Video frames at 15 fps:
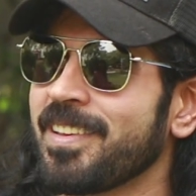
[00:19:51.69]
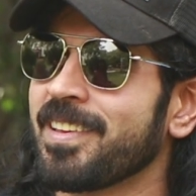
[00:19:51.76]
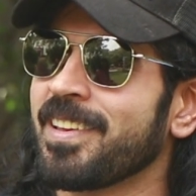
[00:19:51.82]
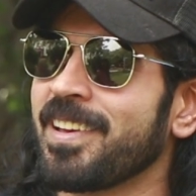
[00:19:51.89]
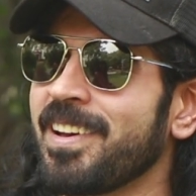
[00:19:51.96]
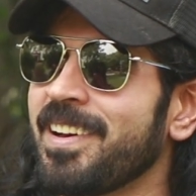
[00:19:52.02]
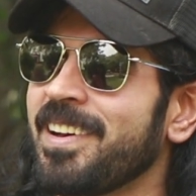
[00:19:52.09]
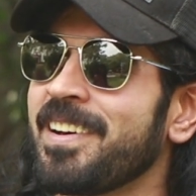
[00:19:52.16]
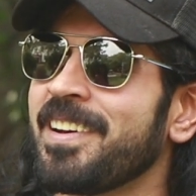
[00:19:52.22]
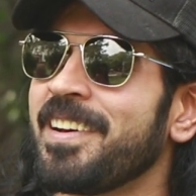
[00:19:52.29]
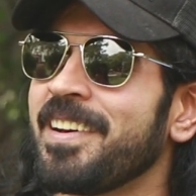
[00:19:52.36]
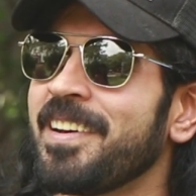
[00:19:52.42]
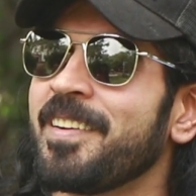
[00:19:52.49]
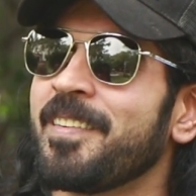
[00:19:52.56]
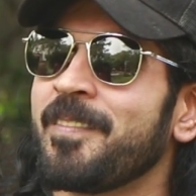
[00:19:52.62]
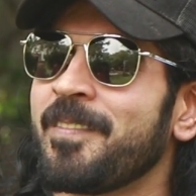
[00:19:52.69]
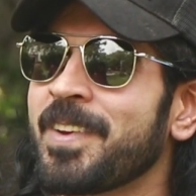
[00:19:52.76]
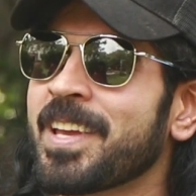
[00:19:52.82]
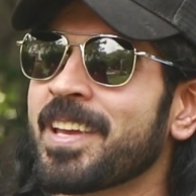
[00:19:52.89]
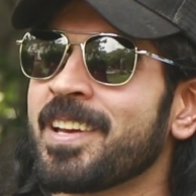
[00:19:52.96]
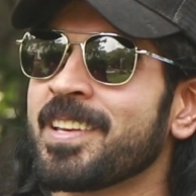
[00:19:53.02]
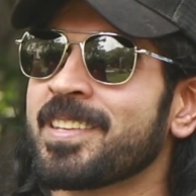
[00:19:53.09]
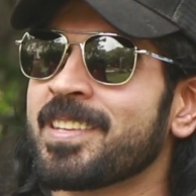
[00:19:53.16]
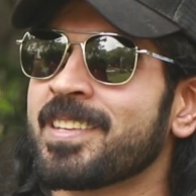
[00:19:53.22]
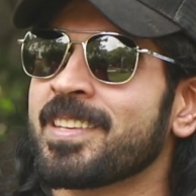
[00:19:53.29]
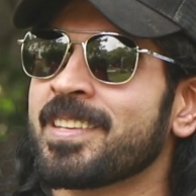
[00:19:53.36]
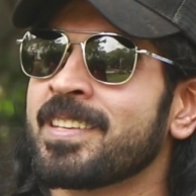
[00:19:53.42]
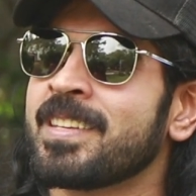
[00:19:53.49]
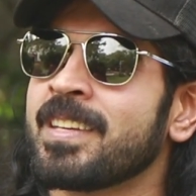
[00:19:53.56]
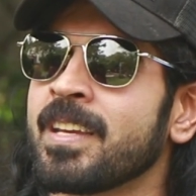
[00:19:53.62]
yeah because
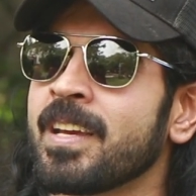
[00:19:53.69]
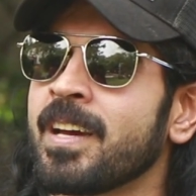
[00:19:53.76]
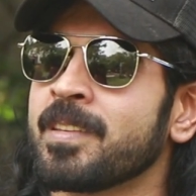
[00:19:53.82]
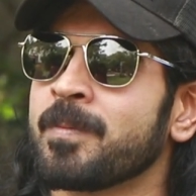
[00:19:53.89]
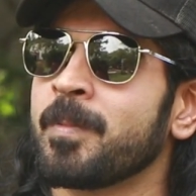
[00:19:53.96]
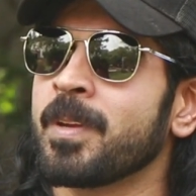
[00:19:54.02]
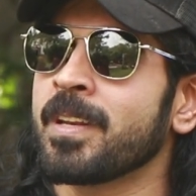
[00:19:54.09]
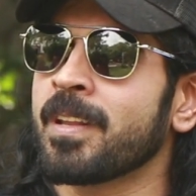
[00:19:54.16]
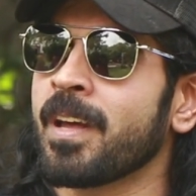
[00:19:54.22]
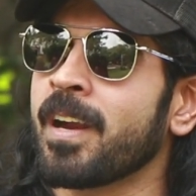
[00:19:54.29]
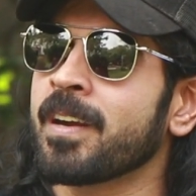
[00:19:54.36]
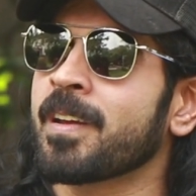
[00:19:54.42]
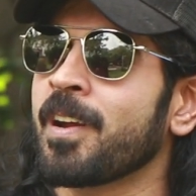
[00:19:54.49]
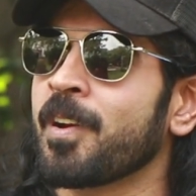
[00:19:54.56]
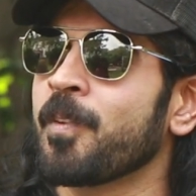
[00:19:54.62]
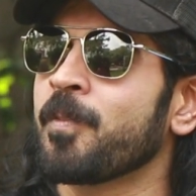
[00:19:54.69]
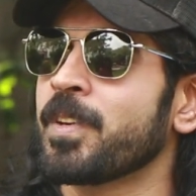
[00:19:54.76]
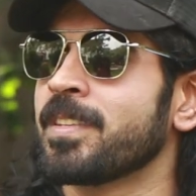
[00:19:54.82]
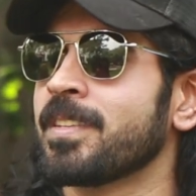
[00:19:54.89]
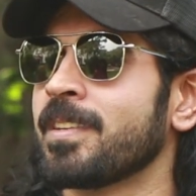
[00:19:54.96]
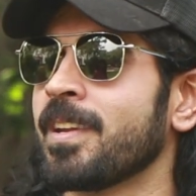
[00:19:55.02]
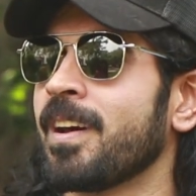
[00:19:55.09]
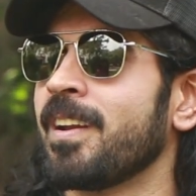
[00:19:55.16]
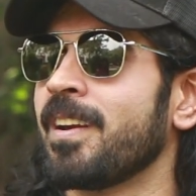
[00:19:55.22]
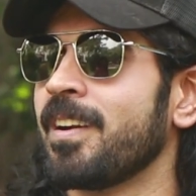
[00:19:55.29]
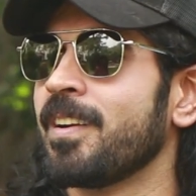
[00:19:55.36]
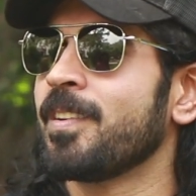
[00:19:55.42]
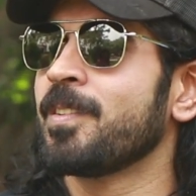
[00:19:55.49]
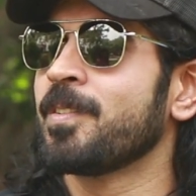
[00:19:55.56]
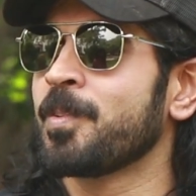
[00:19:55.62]
she has been that kind of a star
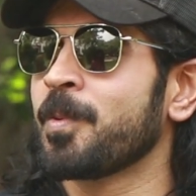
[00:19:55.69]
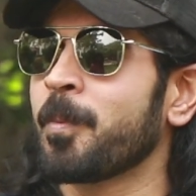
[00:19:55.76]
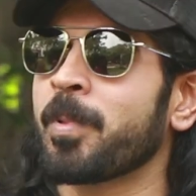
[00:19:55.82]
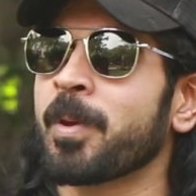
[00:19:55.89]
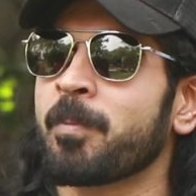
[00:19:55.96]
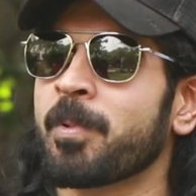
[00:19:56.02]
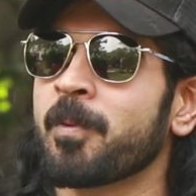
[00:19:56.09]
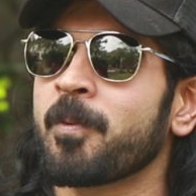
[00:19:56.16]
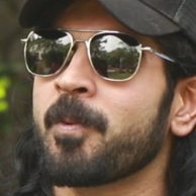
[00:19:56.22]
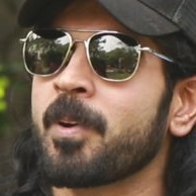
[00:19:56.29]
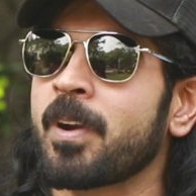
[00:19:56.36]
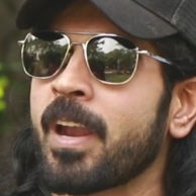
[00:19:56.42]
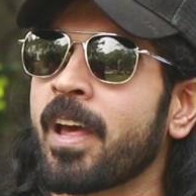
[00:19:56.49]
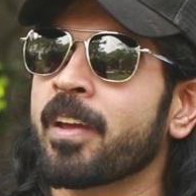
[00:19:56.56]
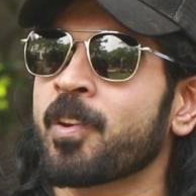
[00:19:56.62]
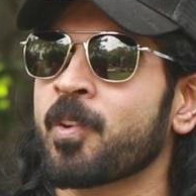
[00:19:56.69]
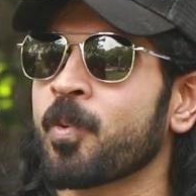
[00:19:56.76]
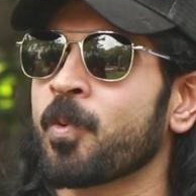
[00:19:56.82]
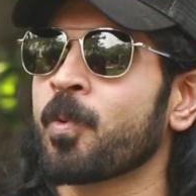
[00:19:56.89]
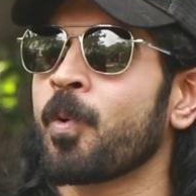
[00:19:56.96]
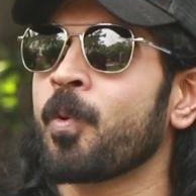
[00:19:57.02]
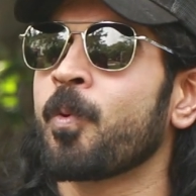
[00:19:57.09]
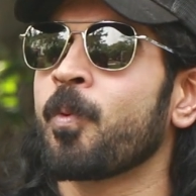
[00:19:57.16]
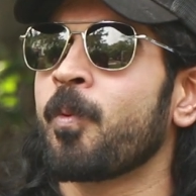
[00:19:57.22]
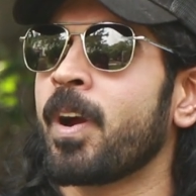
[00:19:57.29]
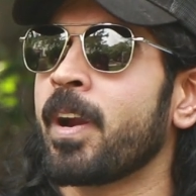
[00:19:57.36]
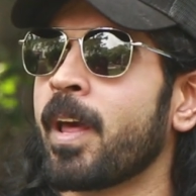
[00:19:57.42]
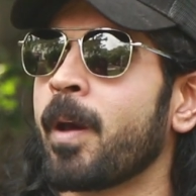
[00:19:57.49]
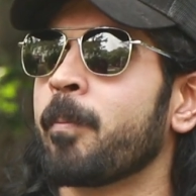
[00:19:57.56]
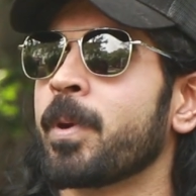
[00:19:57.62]
so people would like to know
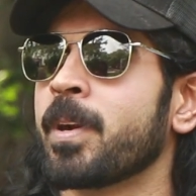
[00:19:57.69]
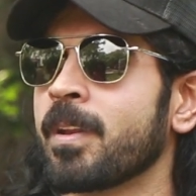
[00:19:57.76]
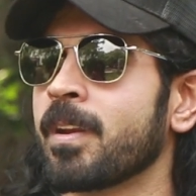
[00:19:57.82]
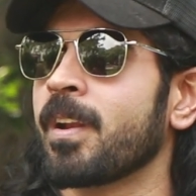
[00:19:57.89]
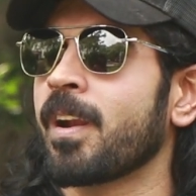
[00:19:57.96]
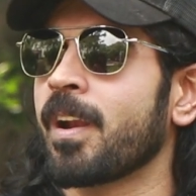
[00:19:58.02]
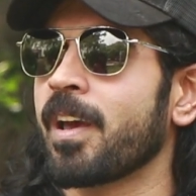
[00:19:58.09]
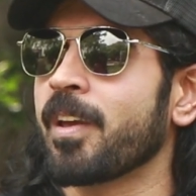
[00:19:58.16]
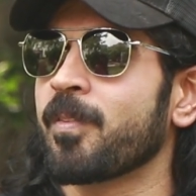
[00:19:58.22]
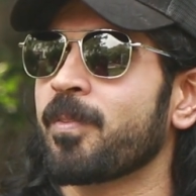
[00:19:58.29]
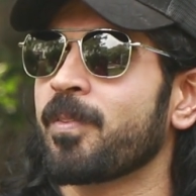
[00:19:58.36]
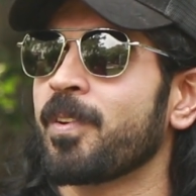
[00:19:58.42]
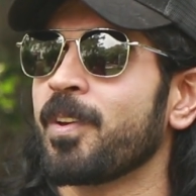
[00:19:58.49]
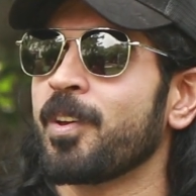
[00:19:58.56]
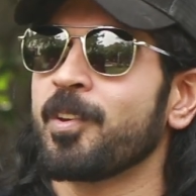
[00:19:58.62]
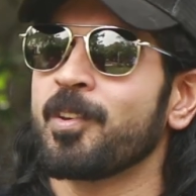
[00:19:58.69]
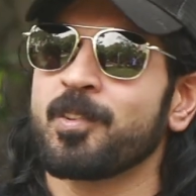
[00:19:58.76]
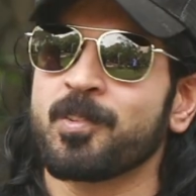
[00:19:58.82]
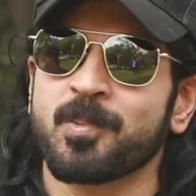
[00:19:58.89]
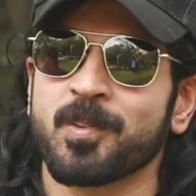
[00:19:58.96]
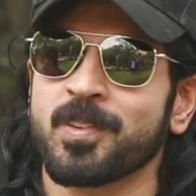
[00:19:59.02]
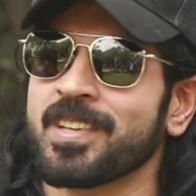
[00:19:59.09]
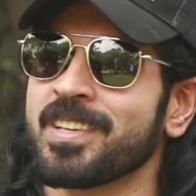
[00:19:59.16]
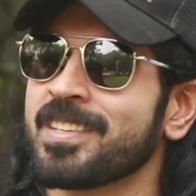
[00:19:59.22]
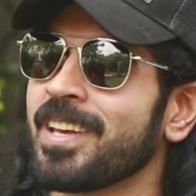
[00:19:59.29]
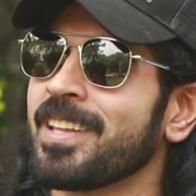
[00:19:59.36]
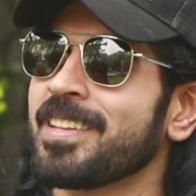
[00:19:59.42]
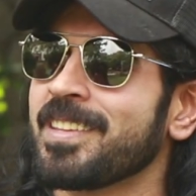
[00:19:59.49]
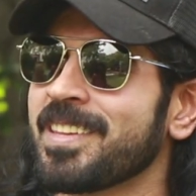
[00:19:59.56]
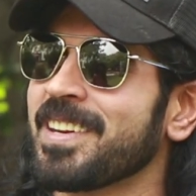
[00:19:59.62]
what happened in her life so these
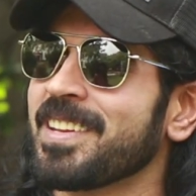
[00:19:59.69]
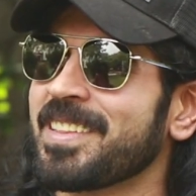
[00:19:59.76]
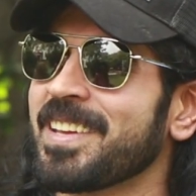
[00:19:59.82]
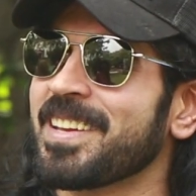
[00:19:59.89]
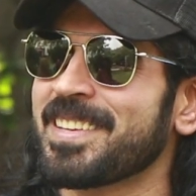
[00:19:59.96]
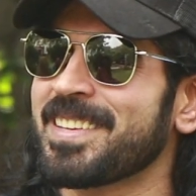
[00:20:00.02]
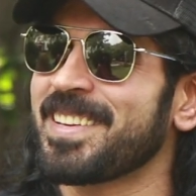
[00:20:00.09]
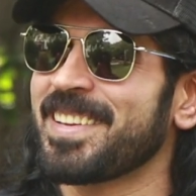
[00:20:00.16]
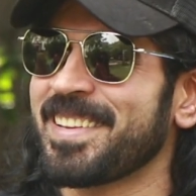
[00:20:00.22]
are the three things